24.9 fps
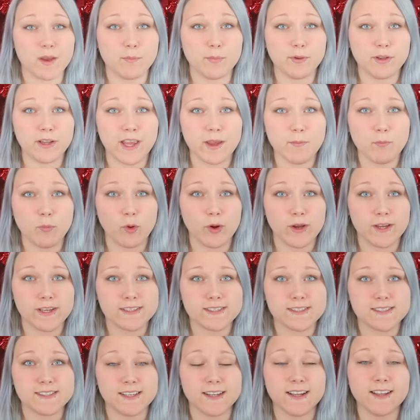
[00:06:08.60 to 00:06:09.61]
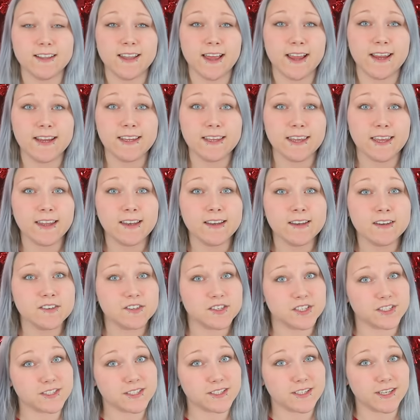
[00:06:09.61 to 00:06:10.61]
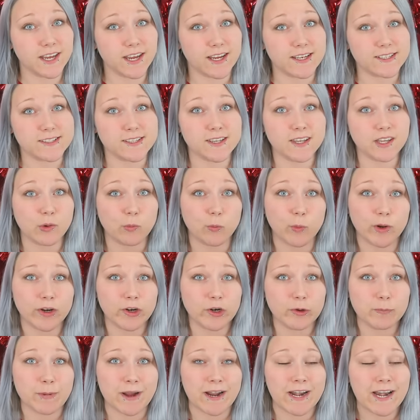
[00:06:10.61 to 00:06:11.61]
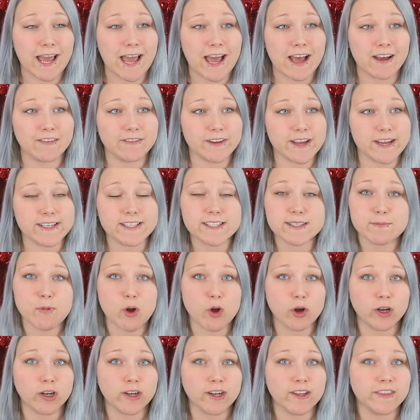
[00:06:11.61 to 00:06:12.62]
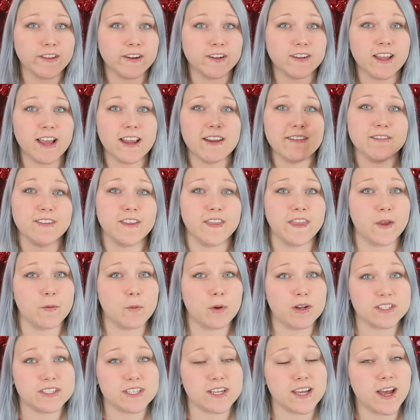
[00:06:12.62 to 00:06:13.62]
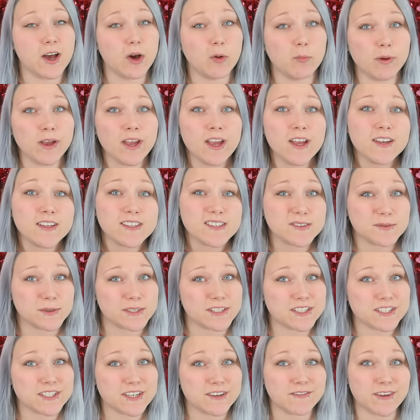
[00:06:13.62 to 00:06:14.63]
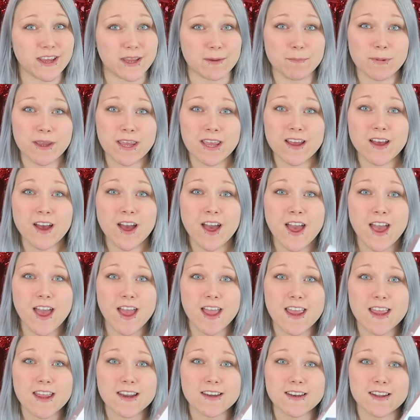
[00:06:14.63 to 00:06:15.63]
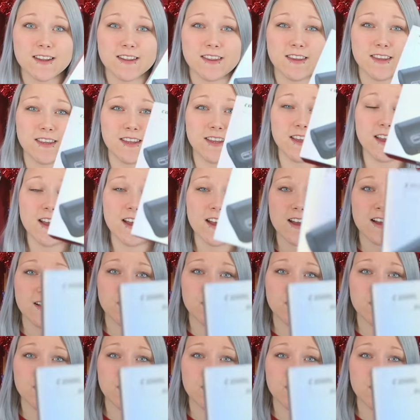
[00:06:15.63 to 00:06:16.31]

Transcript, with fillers: a Playboy Cigalike kit just in case the winner might have a smoker in their life that they want to help switch to vaping. And the